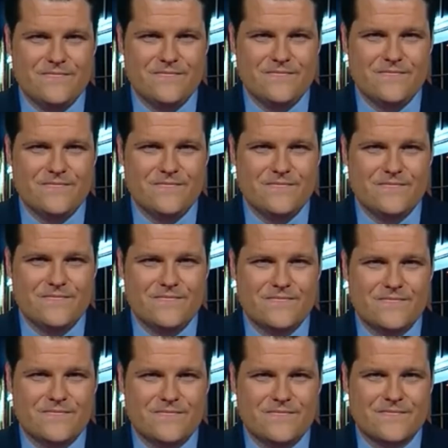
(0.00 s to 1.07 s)

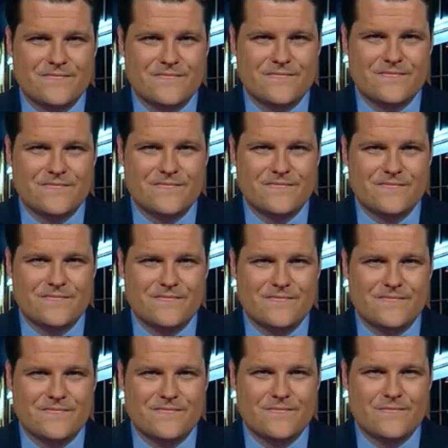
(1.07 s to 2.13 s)

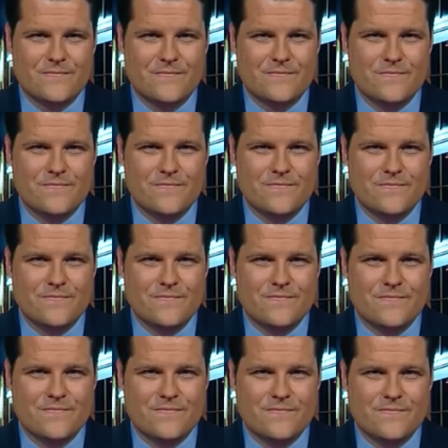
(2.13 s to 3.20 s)

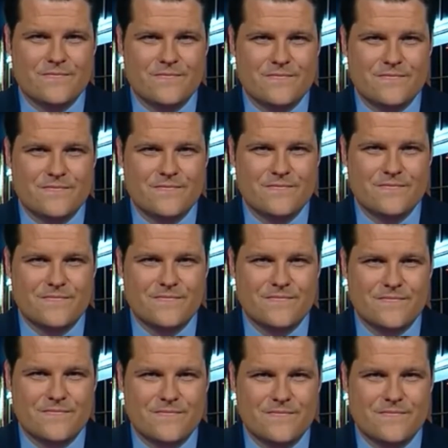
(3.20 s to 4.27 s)

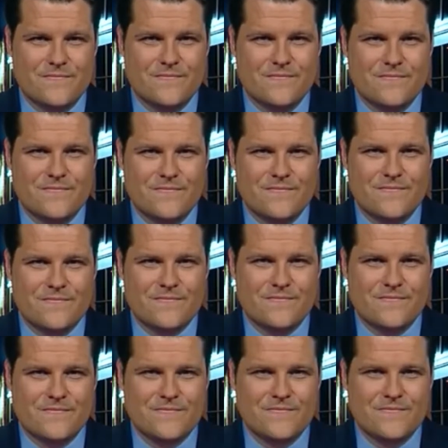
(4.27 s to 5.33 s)

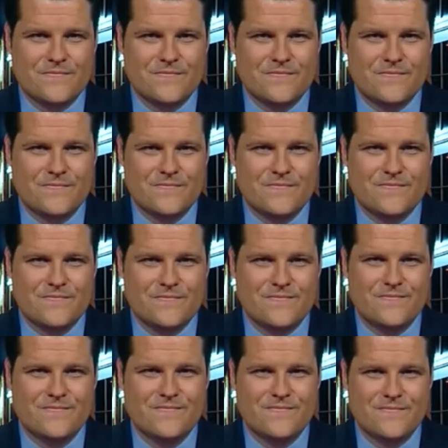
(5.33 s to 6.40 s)

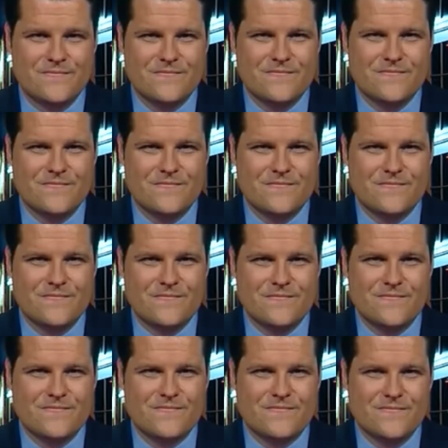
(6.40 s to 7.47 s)

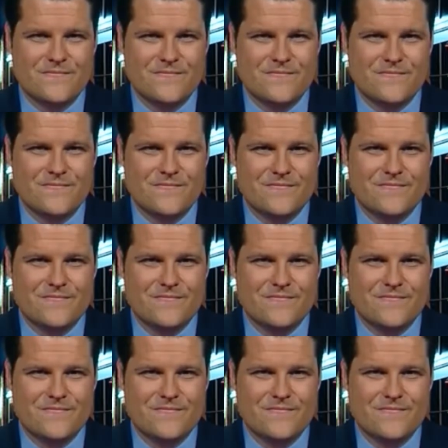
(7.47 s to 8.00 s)
The person shown says nothing.